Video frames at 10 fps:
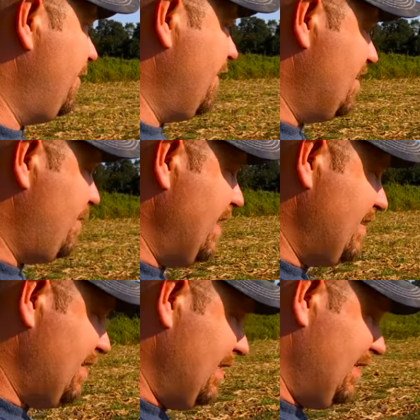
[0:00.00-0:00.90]
different
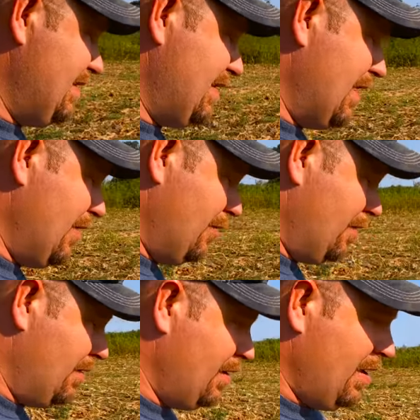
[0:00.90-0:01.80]
species, so
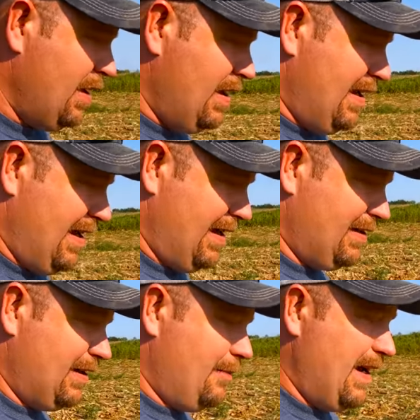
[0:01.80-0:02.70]

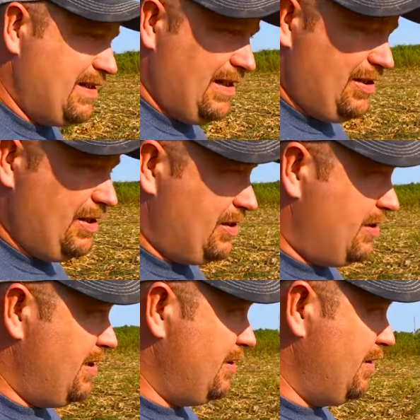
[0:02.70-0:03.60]
it uh, makes it
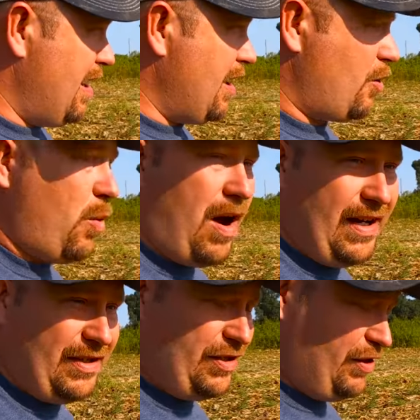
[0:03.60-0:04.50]
just not
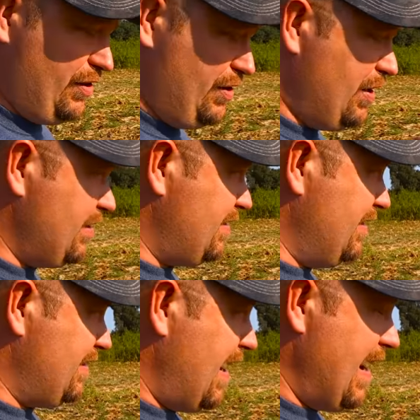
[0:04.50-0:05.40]
quite just as